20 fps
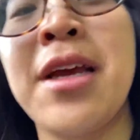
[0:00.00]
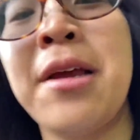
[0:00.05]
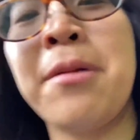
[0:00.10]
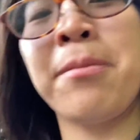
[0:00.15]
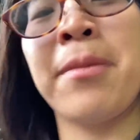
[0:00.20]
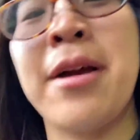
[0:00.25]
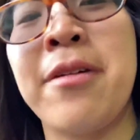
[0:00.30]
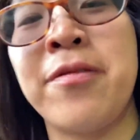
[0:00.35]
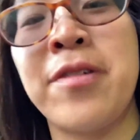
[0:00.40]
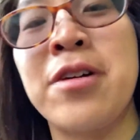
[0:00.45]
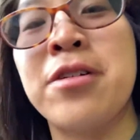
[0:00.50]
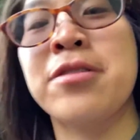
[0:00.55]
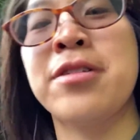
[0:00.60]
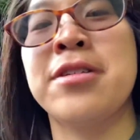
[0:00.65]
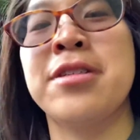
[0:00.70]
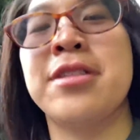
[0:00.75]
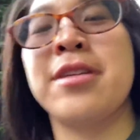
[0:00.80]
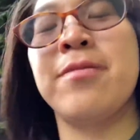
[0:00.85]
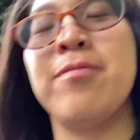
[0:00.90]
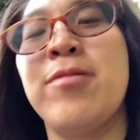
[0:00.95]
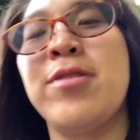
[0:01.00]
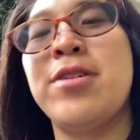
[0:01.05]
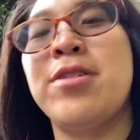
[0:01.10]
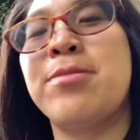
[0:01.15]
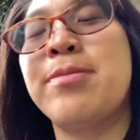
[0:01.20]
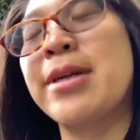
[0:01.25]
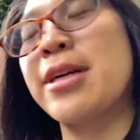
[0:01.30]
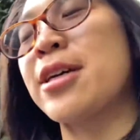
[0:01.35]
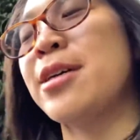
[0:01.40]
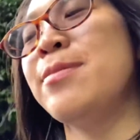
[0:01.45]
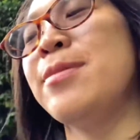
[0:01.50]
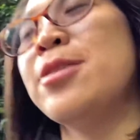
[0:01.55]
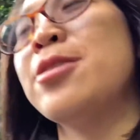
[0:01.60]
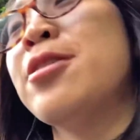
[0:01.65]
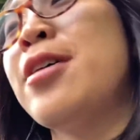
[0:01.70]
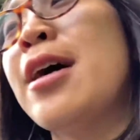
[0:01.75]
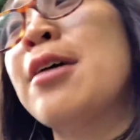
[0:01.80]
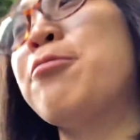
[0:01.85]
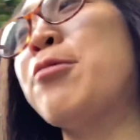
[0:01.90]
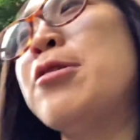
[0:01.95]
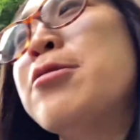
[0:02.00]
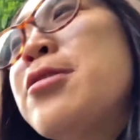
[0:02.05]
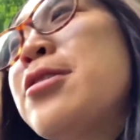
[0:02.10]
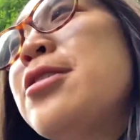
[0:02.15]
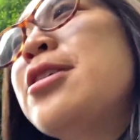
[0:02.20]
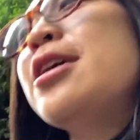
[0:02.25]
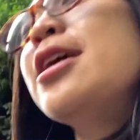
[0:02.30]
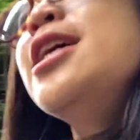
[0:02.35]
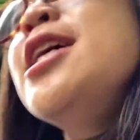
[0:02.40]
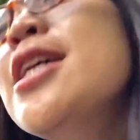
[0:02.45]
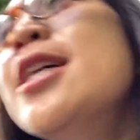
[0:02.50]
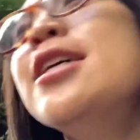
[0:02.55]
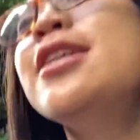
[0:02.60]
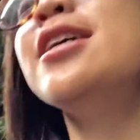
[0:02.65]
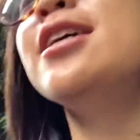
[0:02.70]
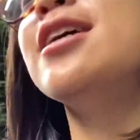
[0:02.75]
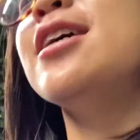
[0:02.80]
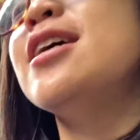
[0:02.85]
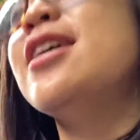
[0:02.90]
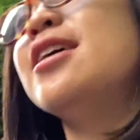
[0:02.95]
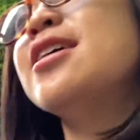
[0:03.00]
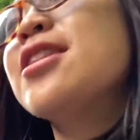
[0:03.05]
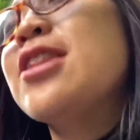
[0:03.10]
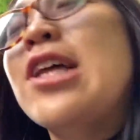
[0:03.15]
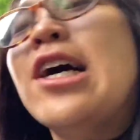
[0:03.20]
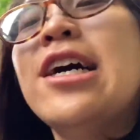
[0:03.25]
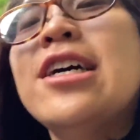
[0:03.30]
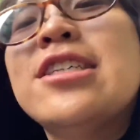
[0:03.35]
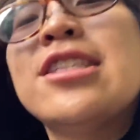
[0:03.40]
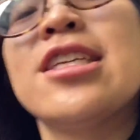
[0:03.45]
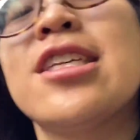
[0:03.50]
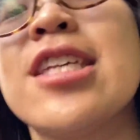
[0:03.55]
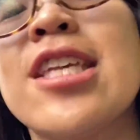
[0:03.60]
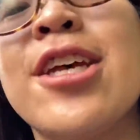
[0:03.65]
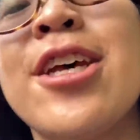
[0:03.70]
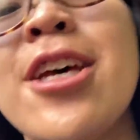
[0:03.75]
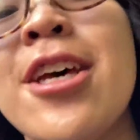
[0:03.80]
my phone or something on my computer, I won't do it unless